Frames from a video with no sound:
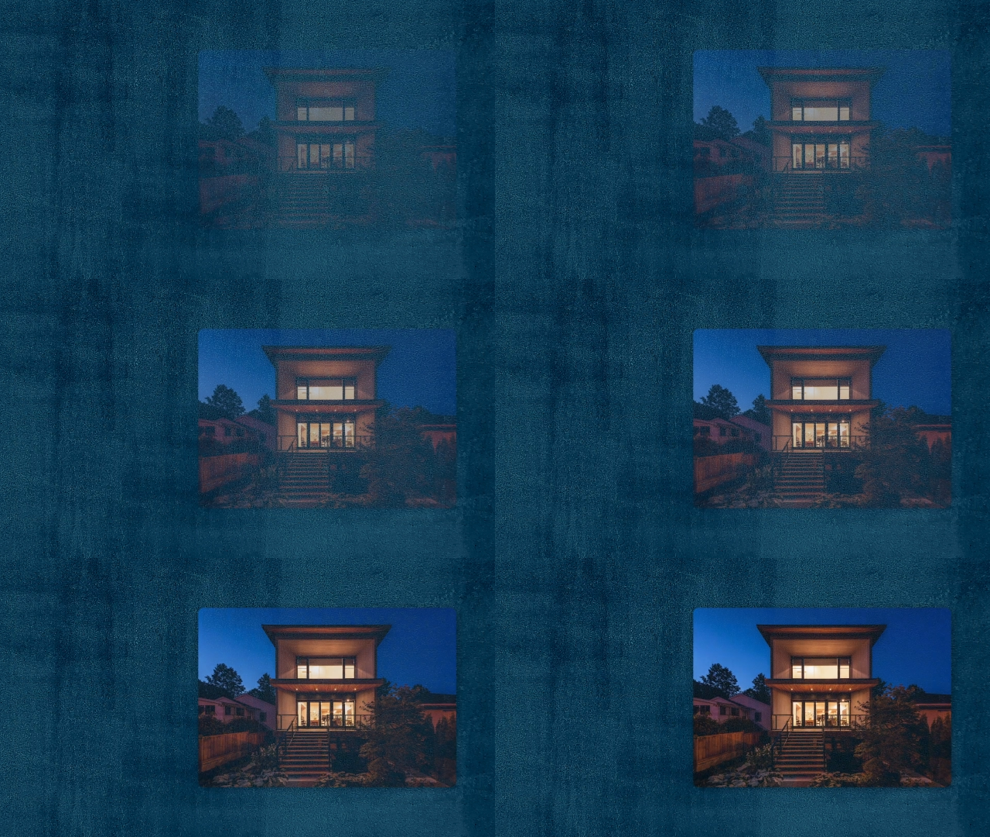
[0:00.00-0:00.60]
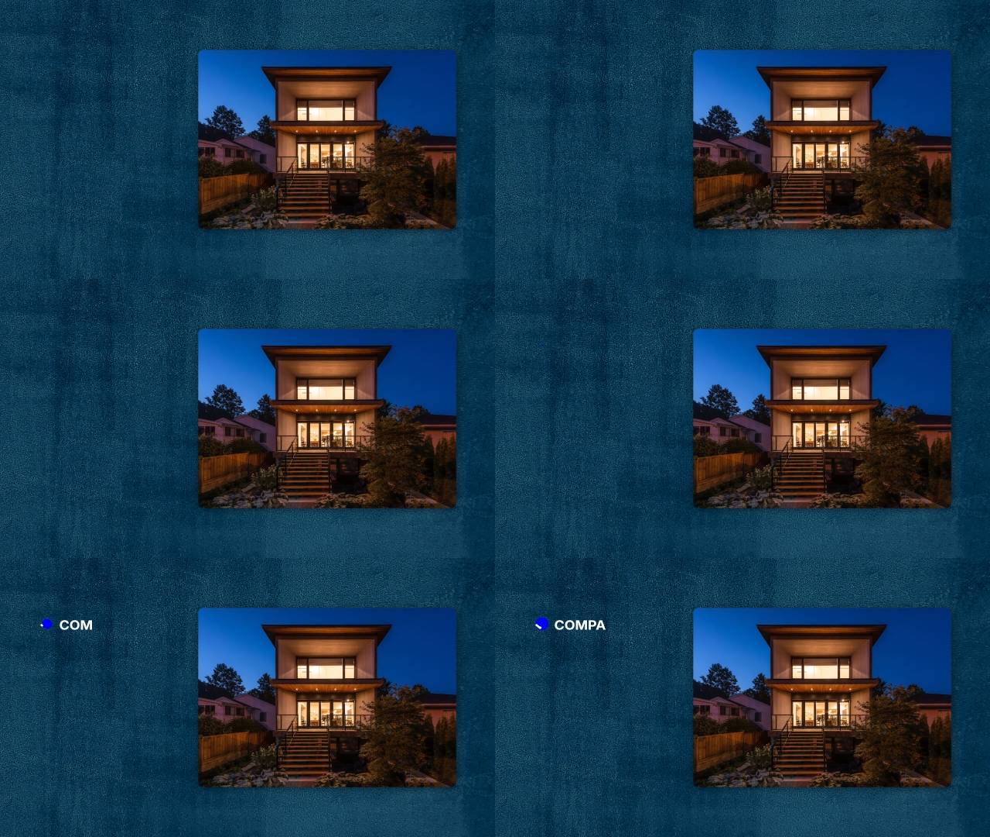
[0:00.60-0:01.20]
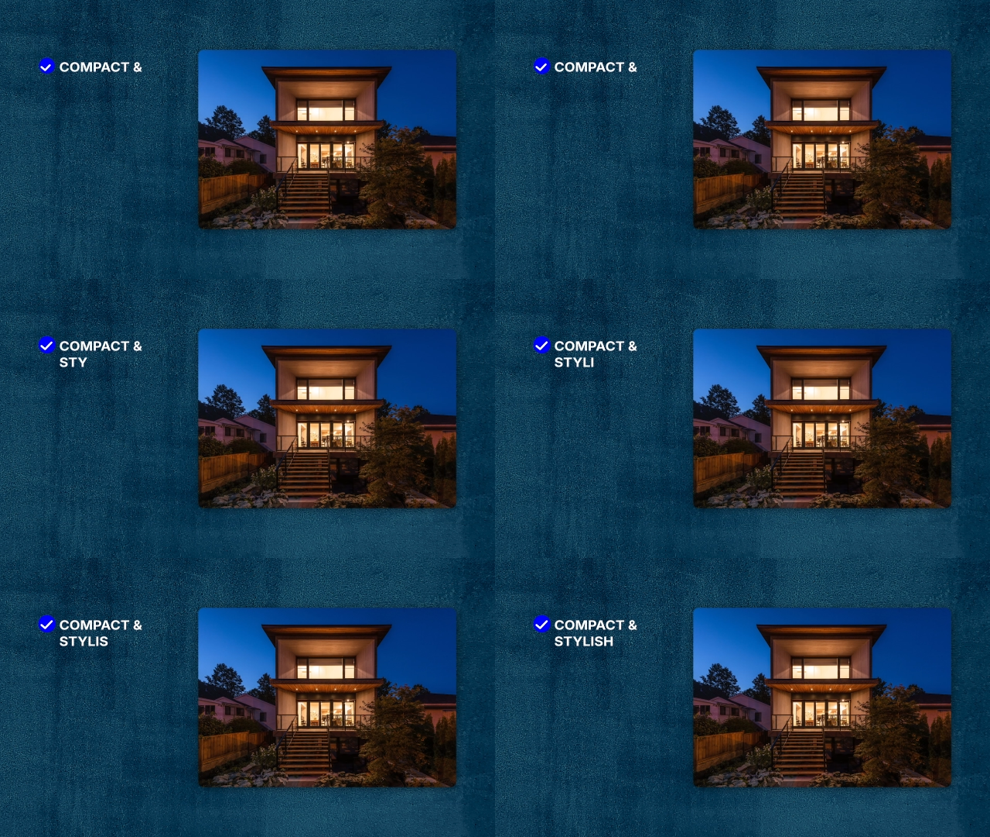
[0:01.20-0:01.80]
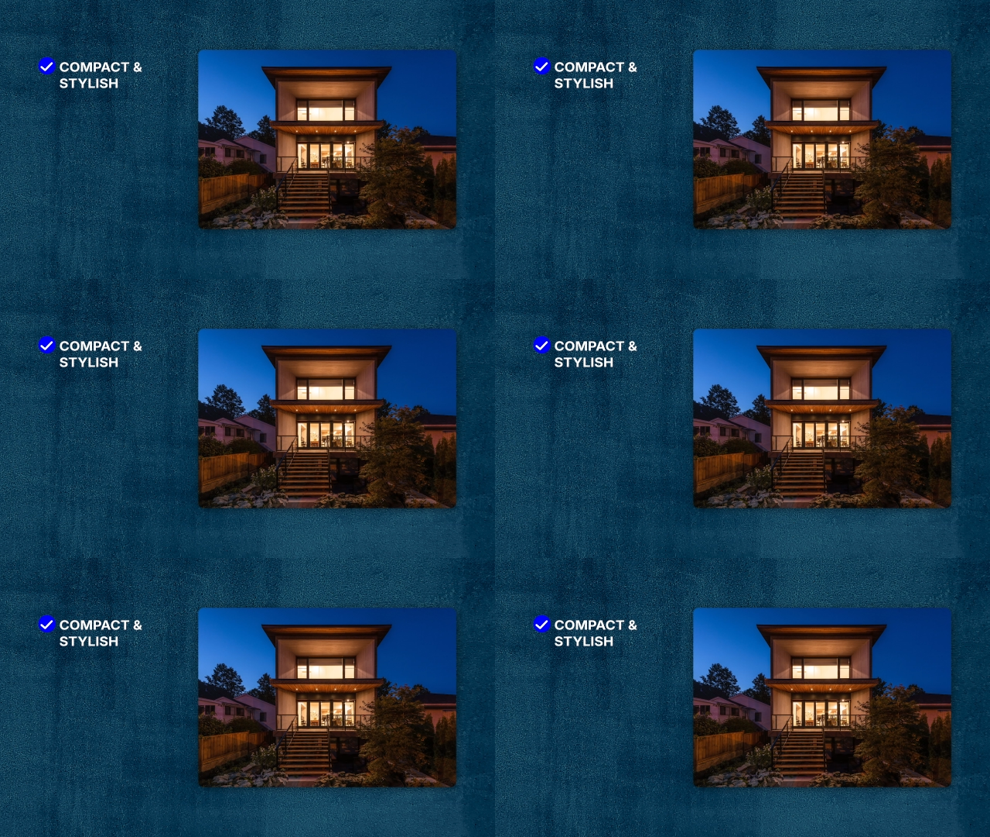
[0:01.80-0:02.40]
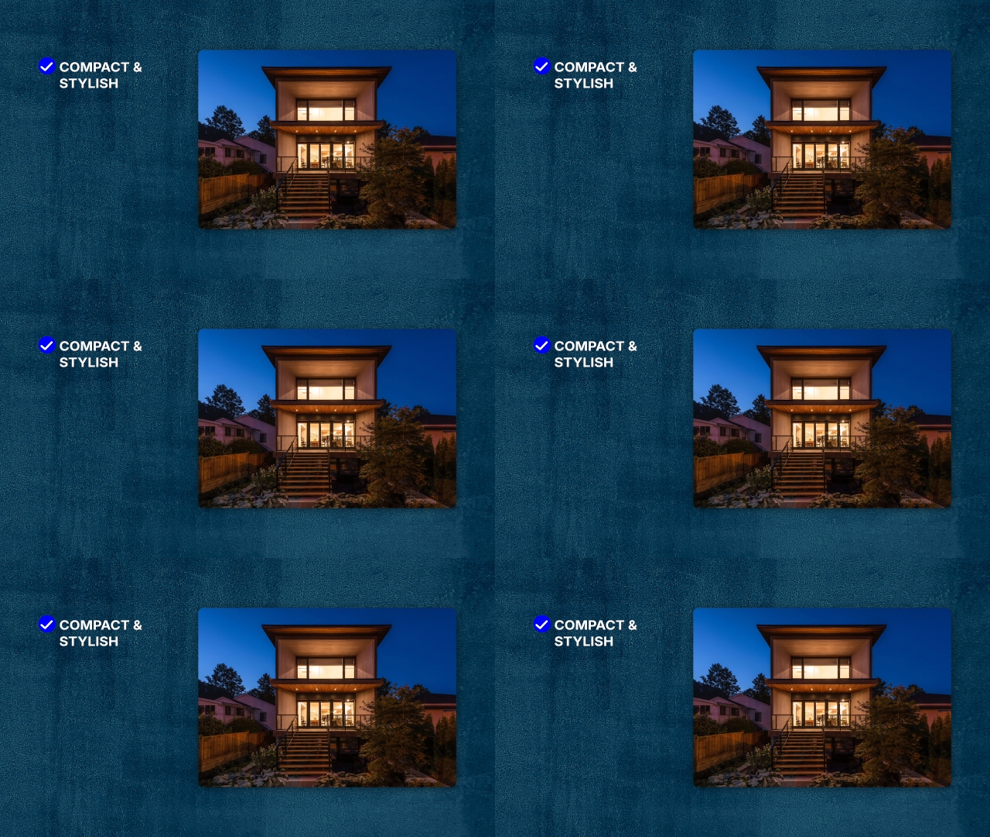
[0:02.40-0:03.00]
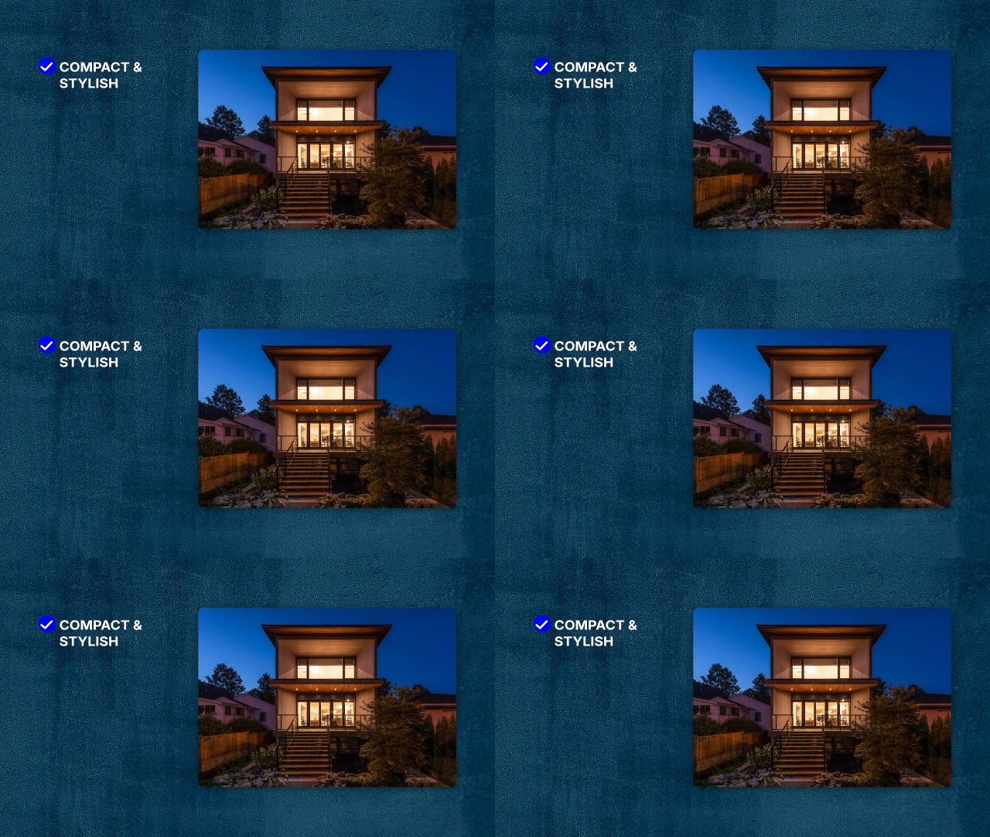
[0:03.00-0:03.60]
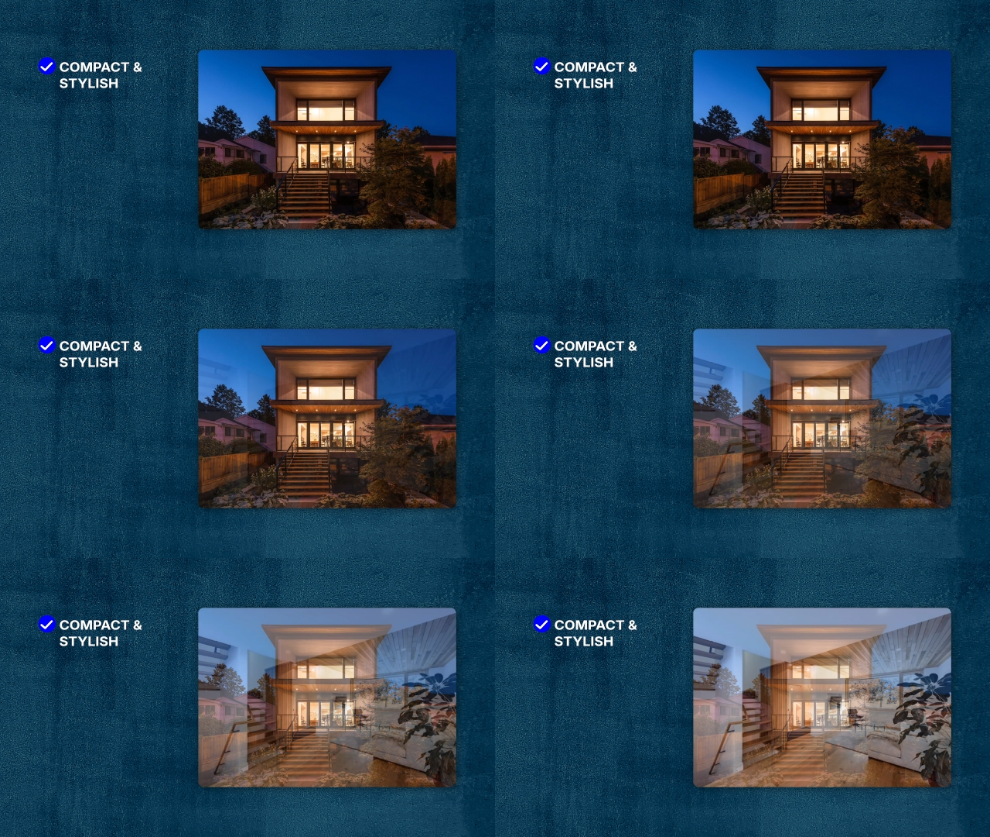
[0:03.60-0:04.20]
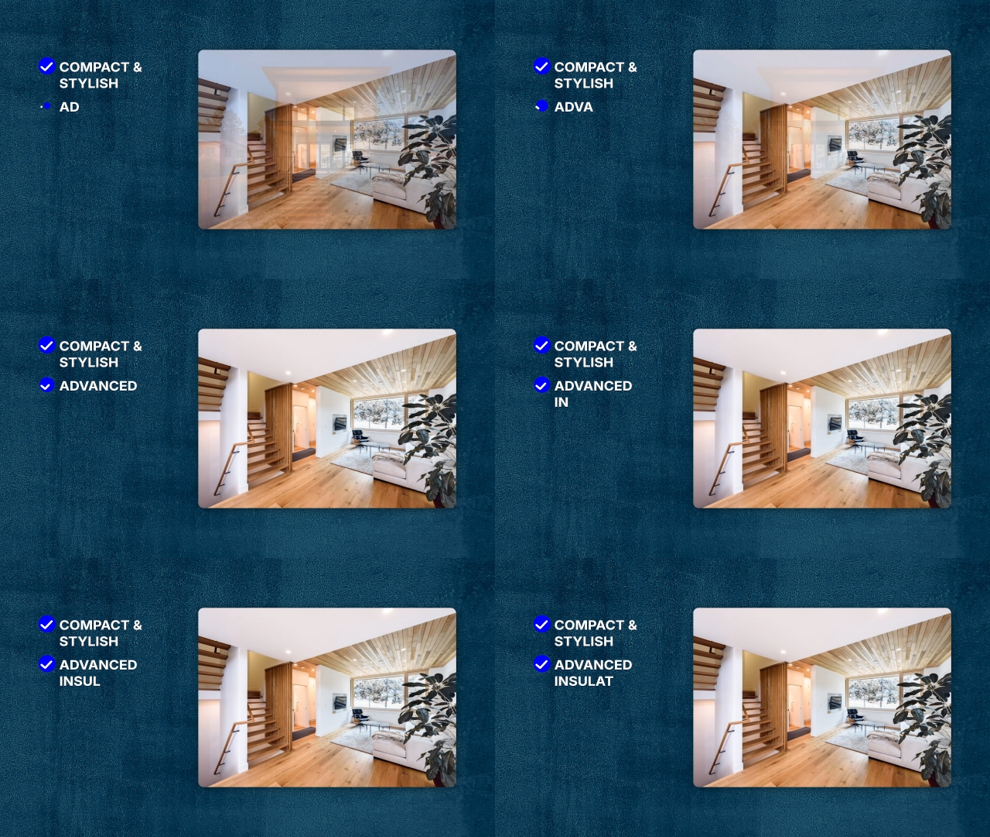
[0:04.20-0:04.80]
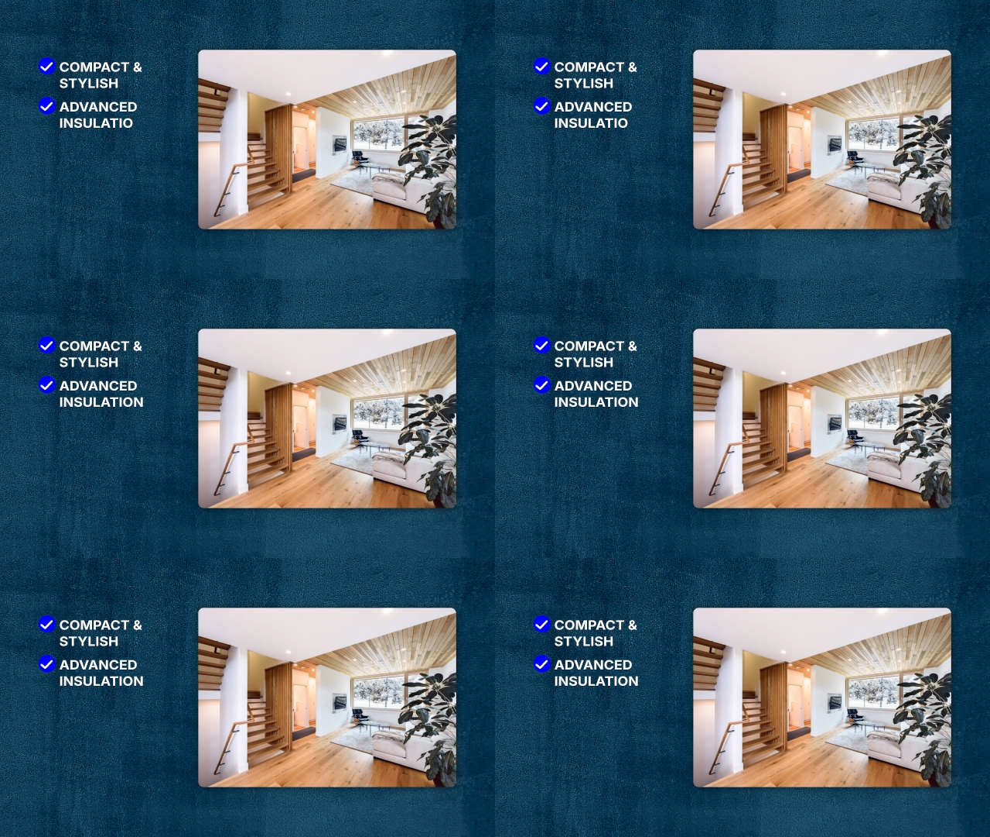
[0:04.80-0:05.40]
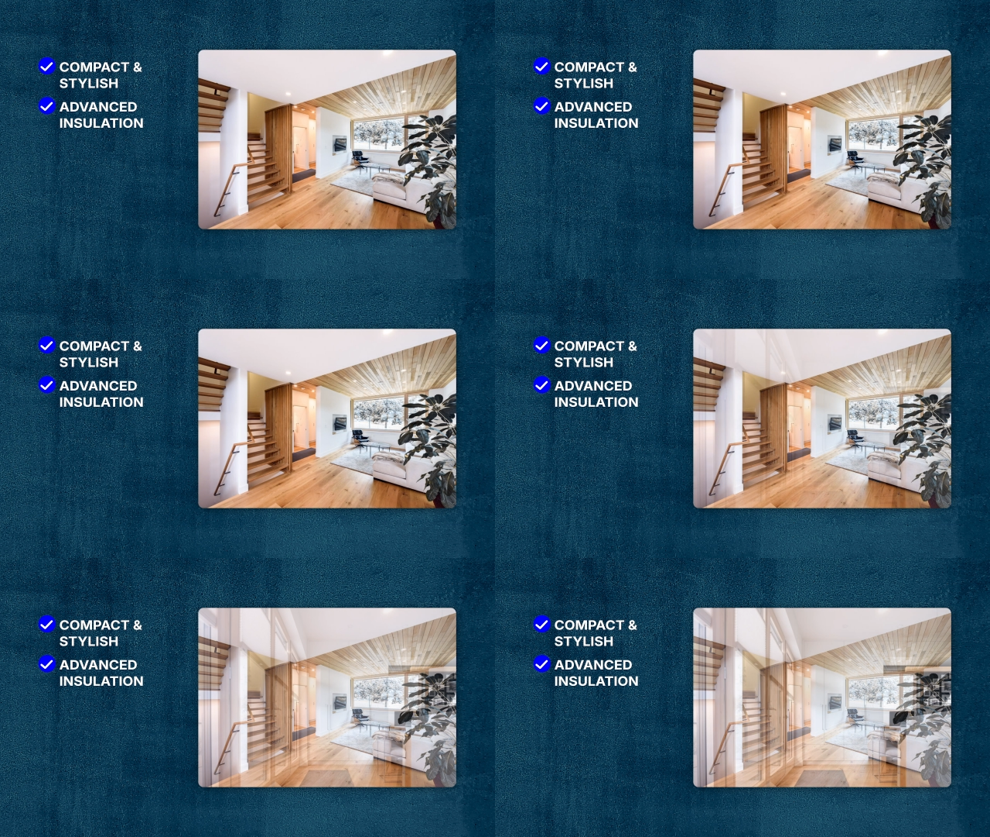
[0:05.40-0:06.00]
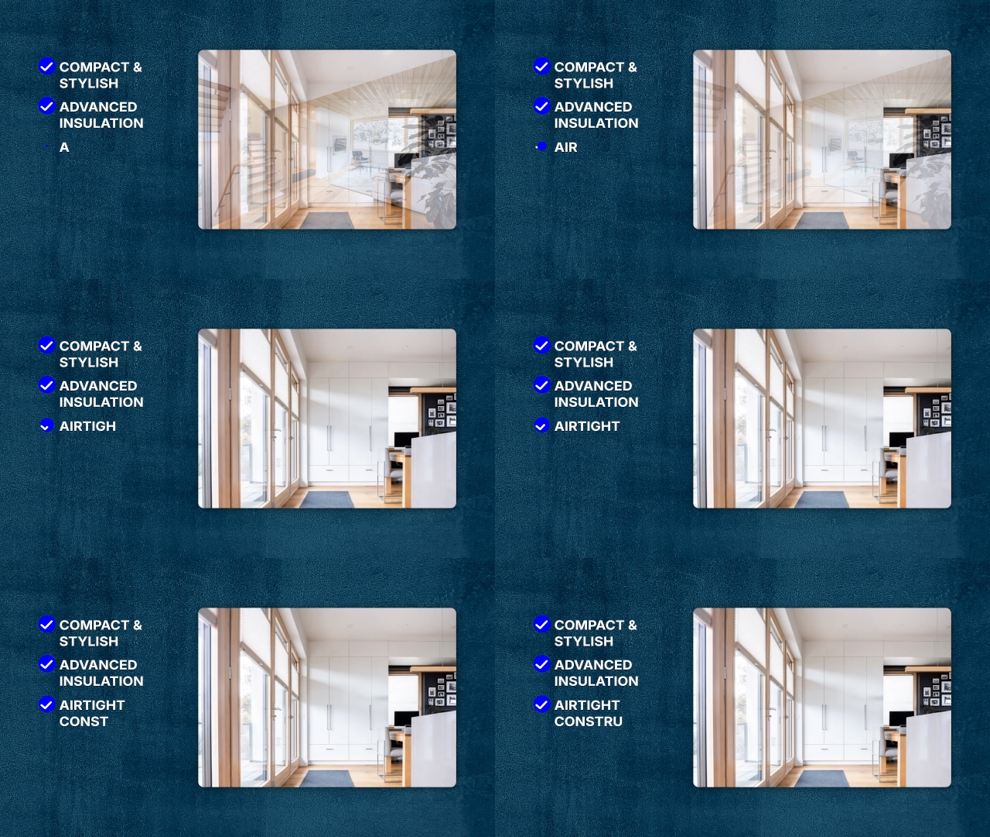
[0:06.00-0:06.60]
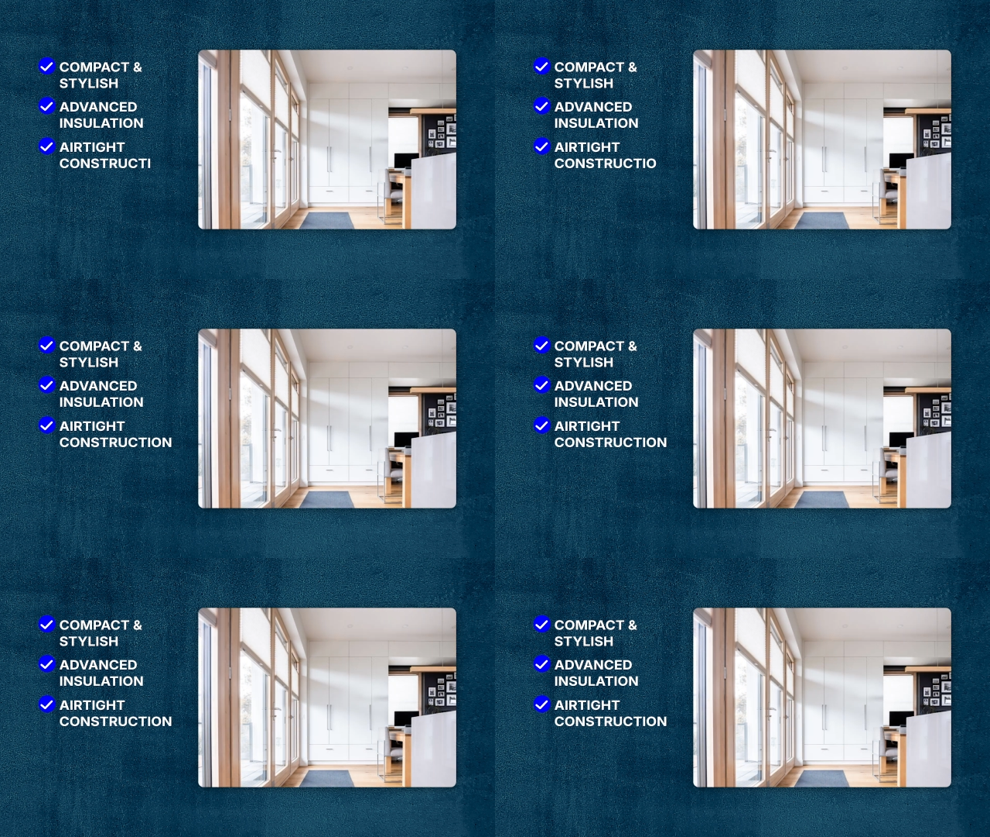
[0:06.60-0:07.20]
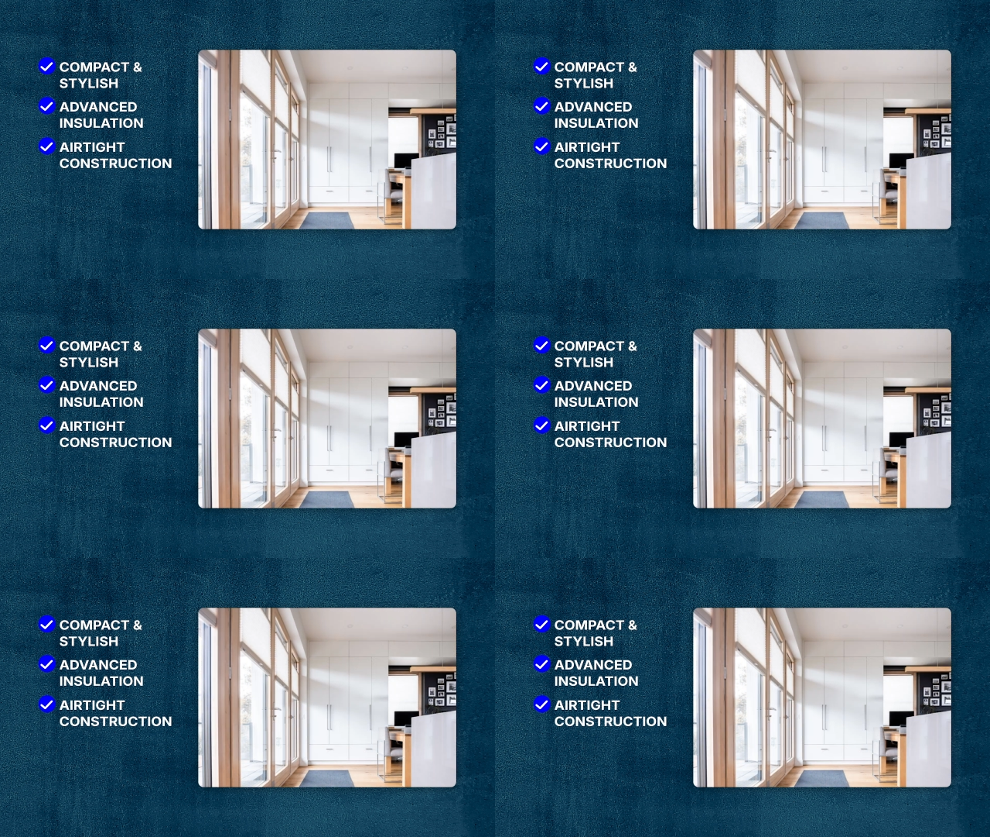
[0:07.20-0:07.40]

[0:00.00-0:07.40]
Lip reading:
Nobody's mouth can be seen.